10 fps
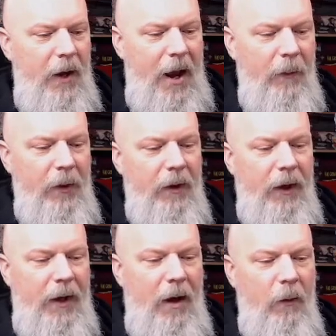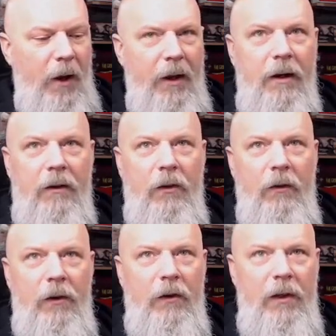happened. It got wet. So
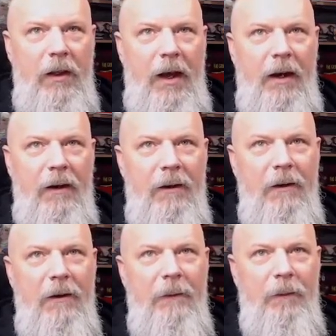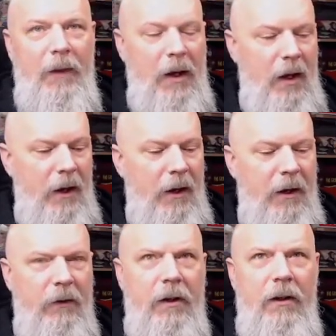if you see that, I
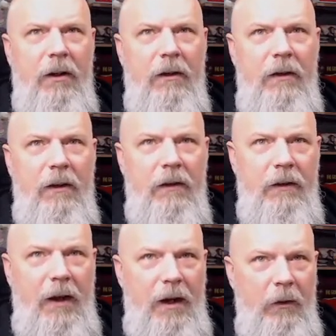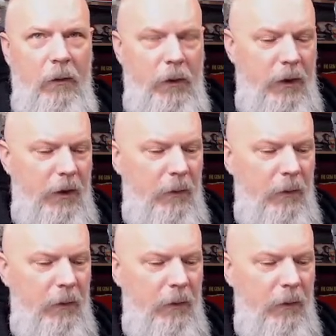don't think you can see the stain with it,